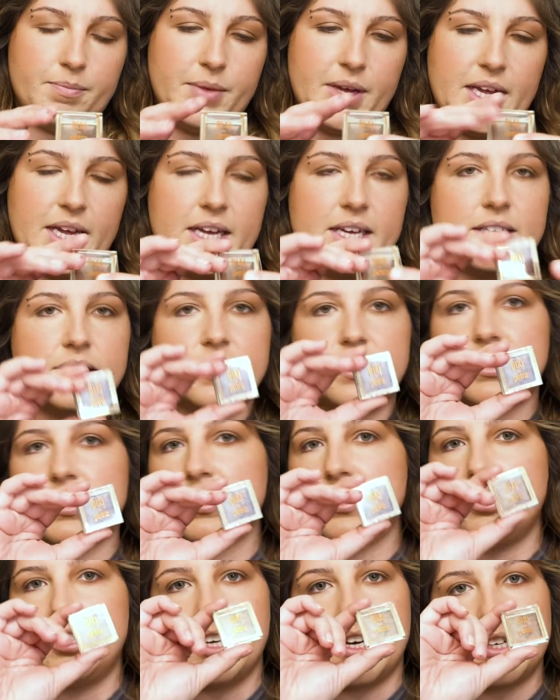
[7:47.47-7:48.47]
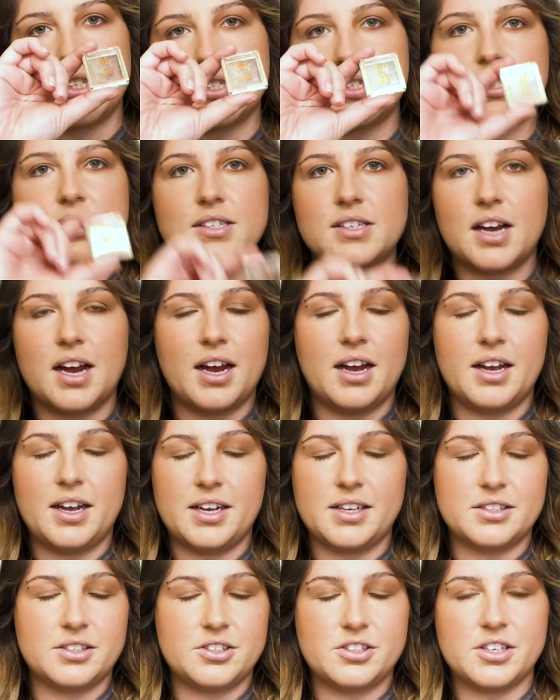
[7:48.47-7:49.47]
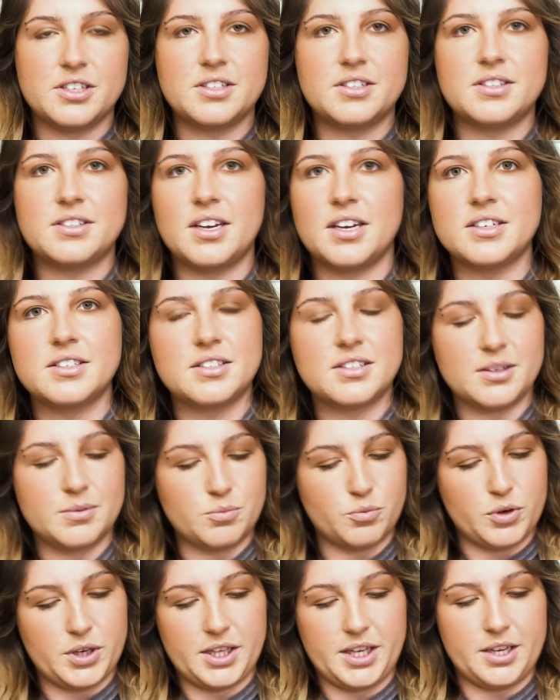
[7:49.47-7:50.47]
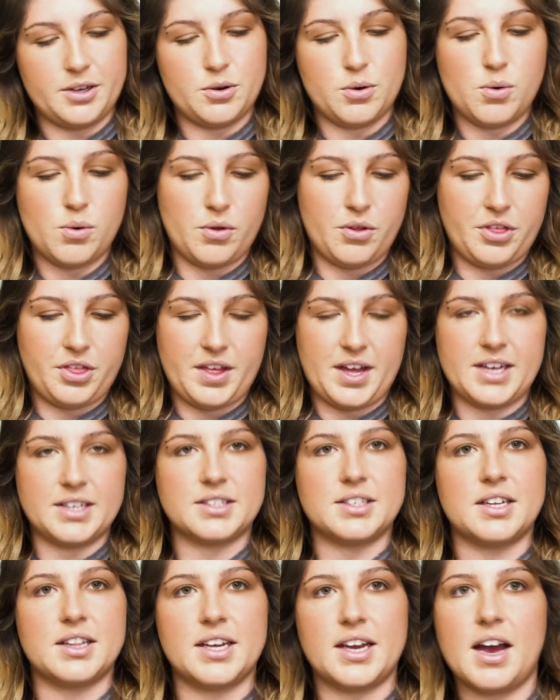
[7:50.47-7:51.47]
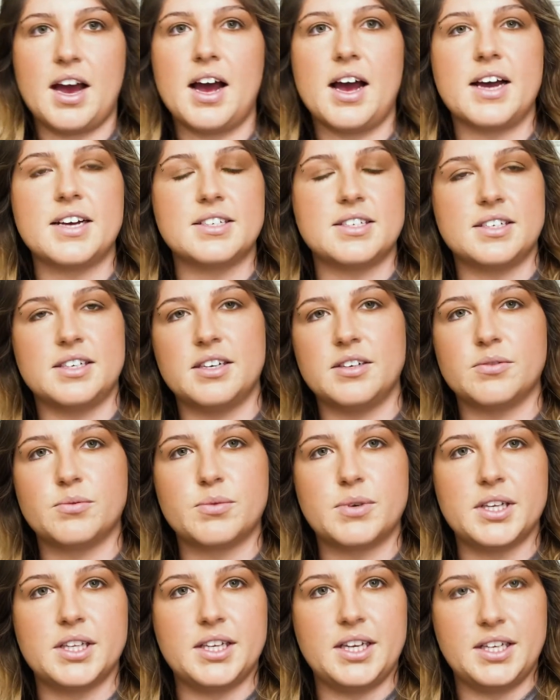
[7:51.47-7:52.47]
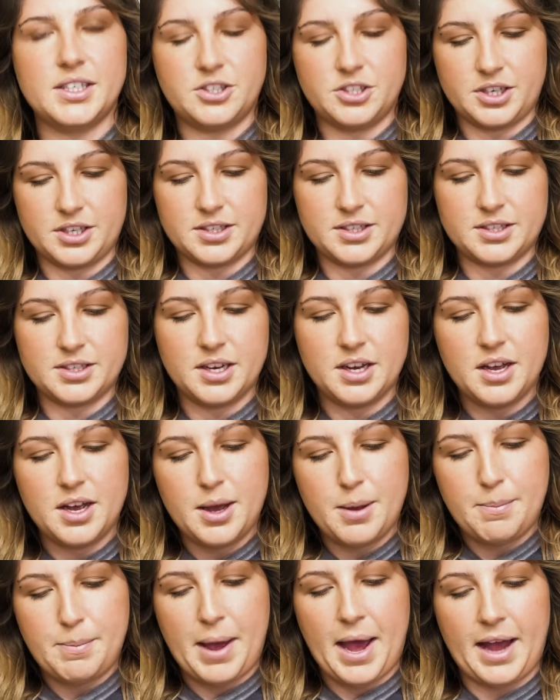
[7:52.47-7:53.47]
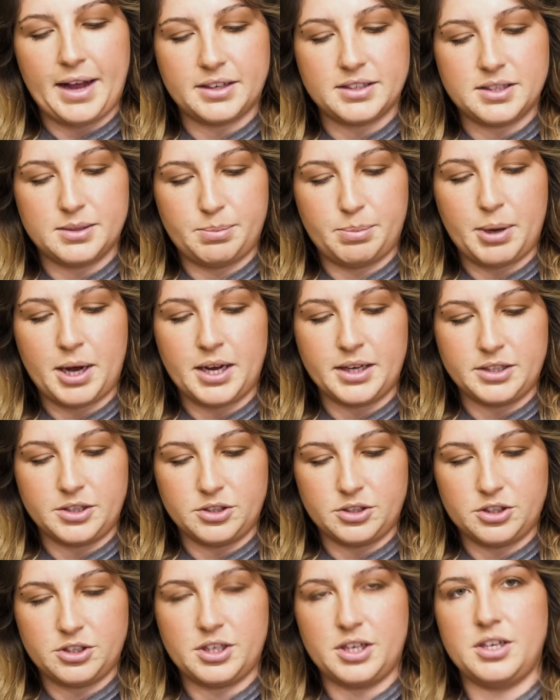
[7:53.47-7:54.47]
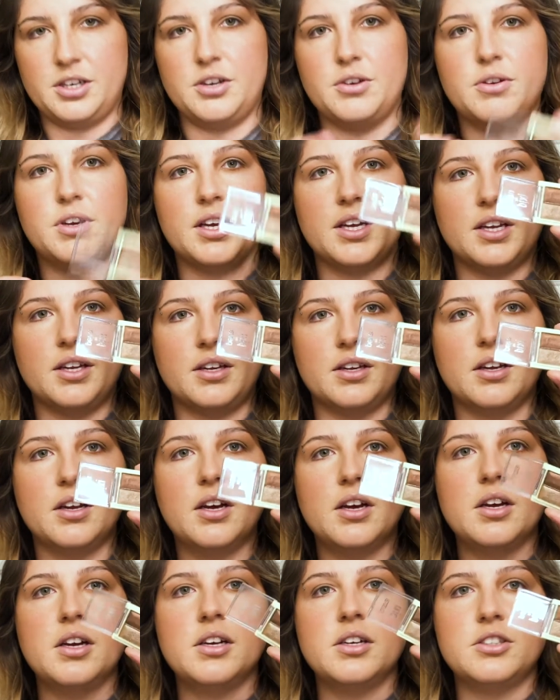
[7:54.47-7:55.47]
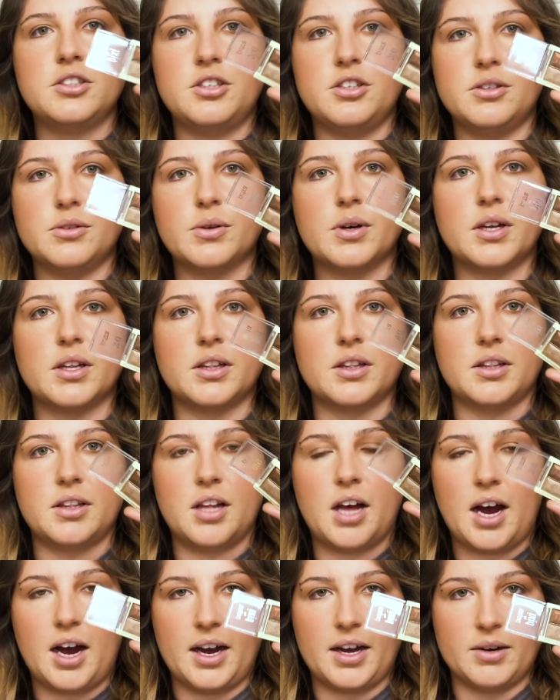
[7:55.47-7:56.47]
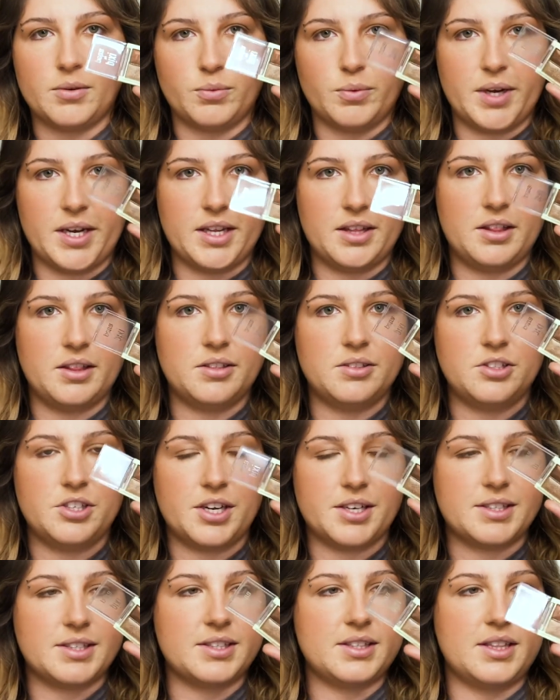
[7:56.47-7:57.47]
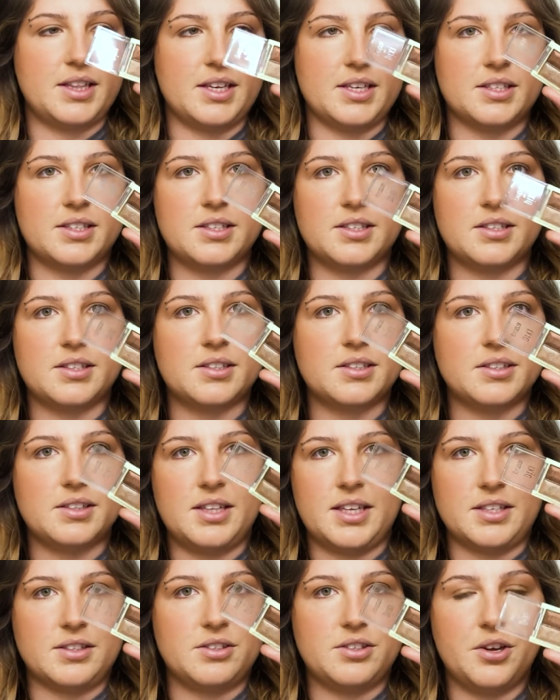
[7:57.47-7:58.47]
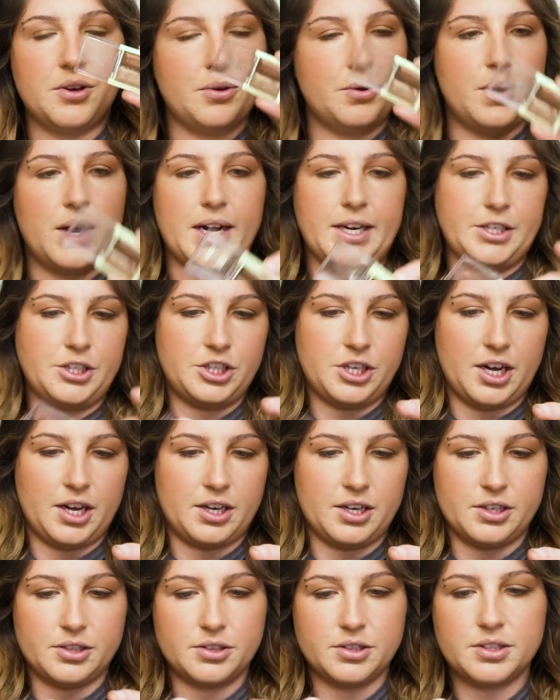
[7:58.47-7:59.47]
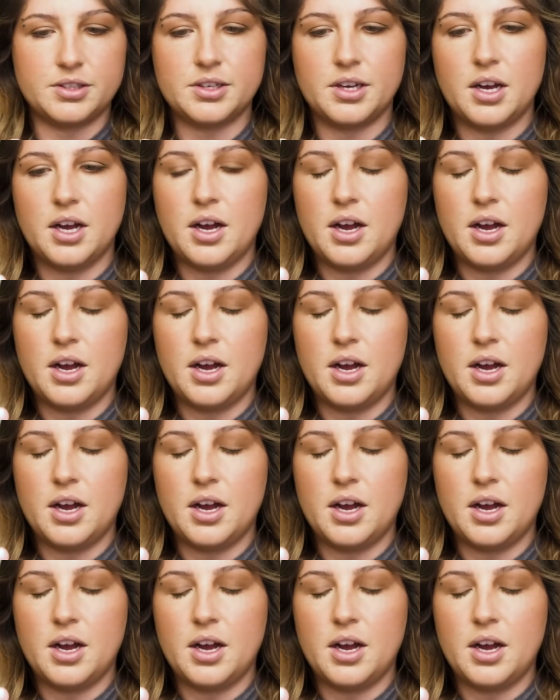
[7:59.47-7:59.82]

is just, it just does some really cool things on the eyes, and it really just packs a punch, and you can do a lot with just these two eyeshadows.